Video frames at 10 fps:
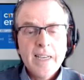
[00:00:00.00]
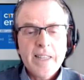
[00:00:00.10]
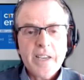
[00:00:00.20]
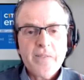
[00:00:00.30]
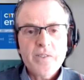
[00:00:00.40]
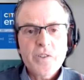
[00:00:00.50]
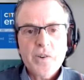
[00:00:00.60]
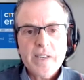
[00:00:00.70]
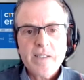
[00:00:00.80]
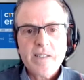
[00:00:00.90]
Thank you for
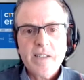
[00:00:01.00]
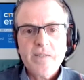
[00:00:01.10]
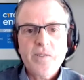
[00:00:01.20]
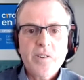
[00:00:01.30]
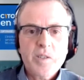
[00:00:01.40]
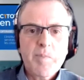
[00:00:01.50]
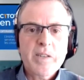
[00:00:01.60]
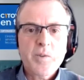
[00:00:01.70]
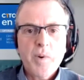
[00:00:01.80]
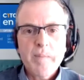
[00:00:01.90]
joining us today for our
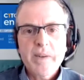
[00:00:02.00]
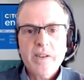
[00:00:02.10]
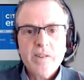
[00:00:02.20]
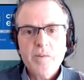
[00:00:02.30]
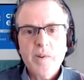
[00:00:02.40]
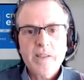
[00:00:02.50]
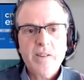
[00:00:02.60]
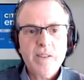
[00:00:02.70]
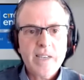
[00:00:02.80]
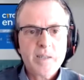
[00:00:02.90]
special webinar with
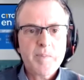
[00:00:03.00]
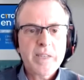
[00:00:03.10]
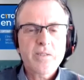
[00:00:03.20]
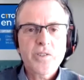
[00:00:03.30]
our guest speaker,